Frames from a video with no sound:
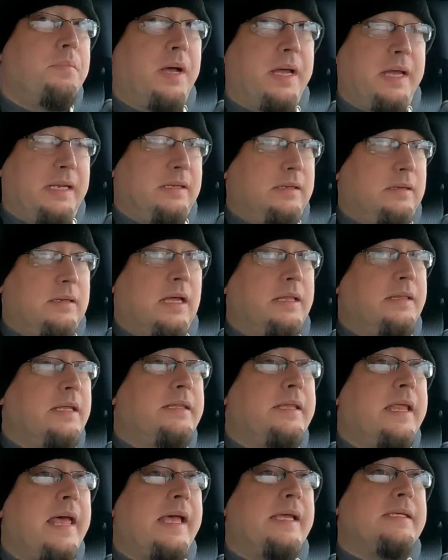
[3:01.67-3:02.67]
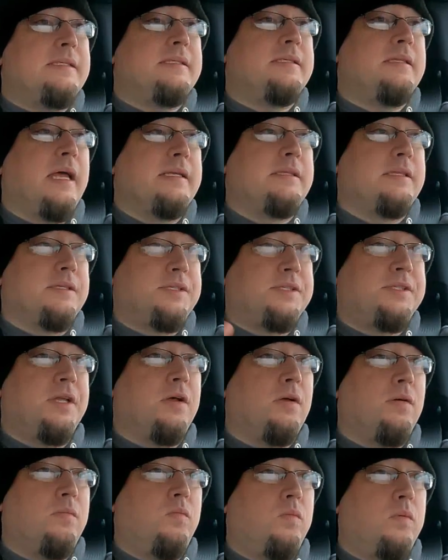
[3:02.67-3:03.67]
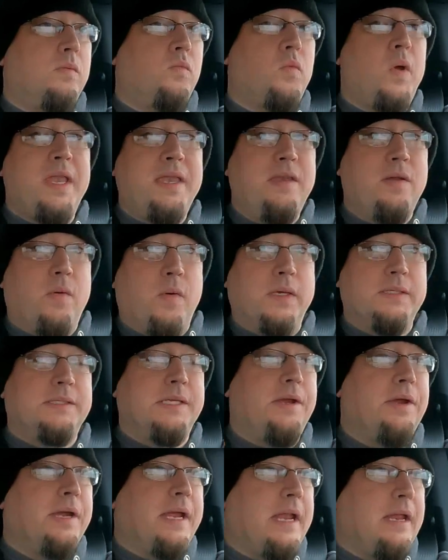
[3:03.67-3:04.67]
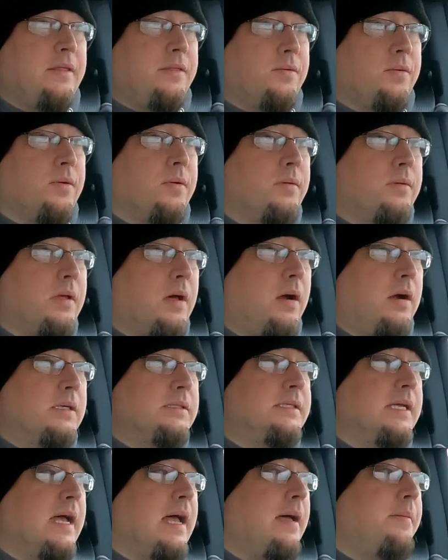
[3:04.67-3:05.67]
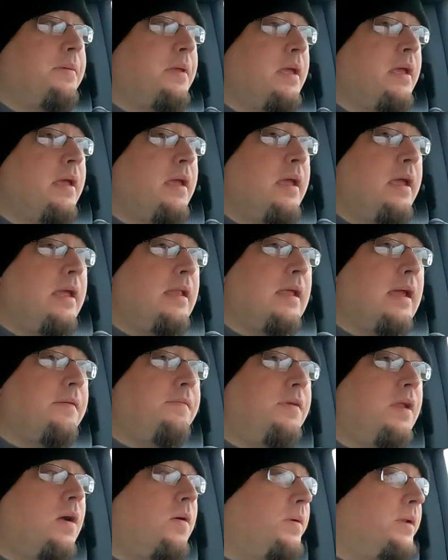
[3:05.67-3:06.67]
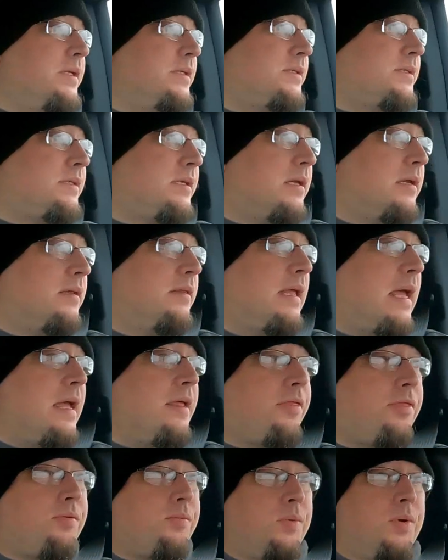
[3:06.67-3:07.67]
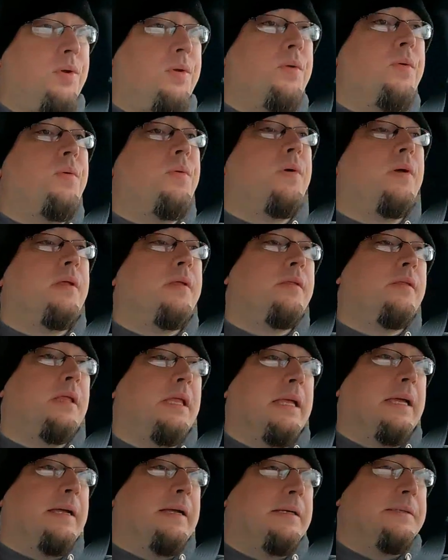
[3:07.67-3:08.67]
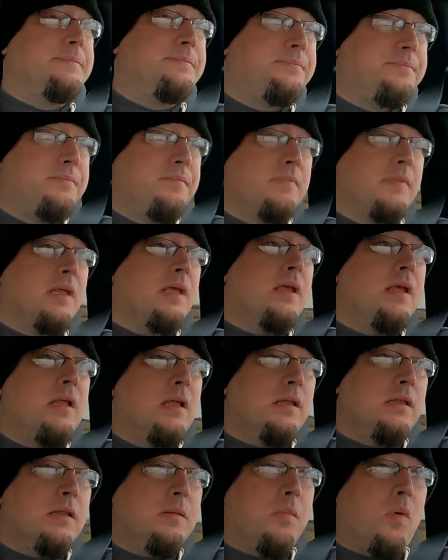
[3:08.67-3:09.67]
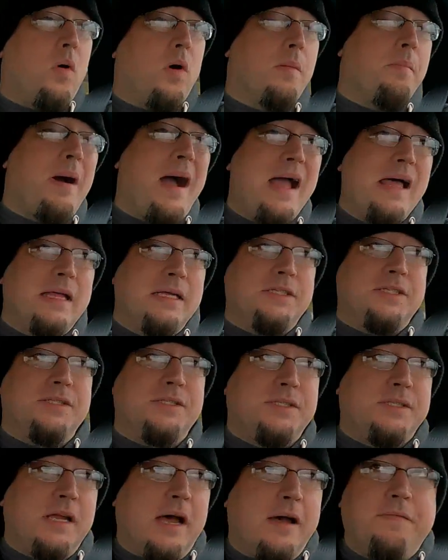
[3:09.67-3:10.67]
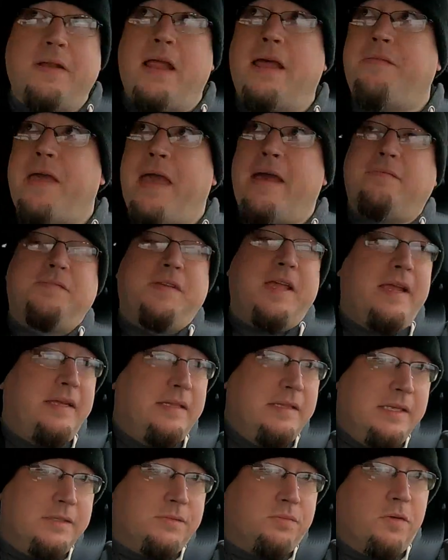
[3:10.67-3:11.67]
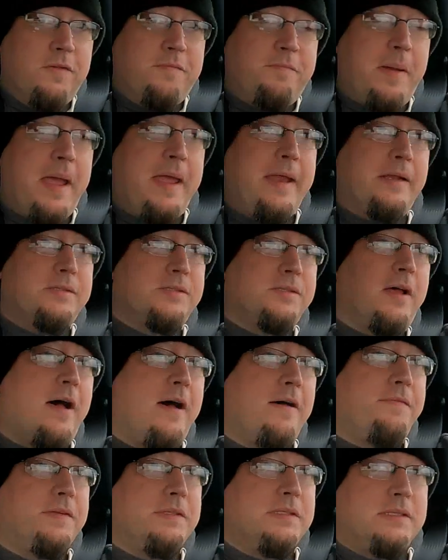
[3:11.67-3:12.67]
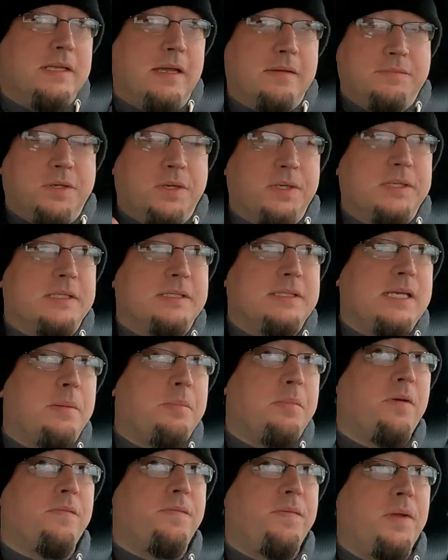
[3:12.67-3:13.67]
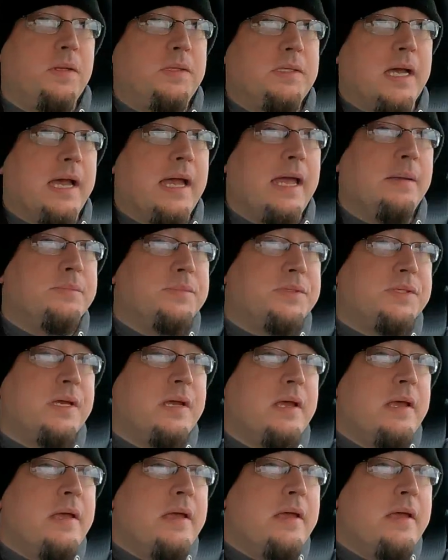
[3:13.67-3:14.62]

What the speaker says: But nonetheless, like, there's still wind noise that you're getting through the hard top. And I noticed that through the more mileage and stuff, and I have taken these roof panels off and stuff during the summer a few times.